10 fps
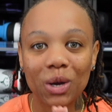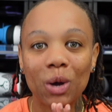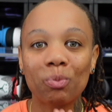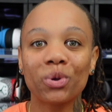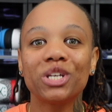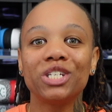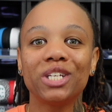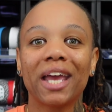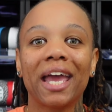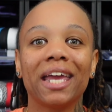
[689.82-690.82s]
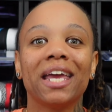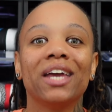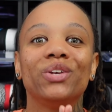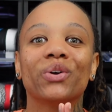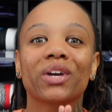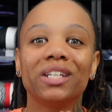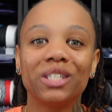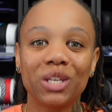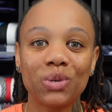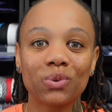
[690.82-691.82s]
appreciate your
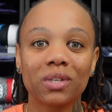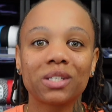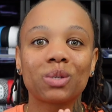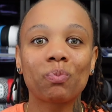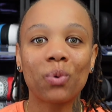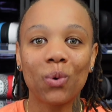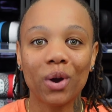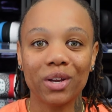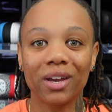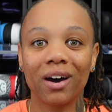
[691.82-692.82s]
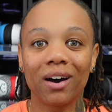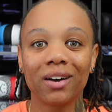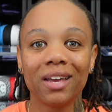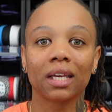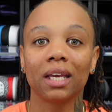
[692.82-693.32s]
continuous support, y'all.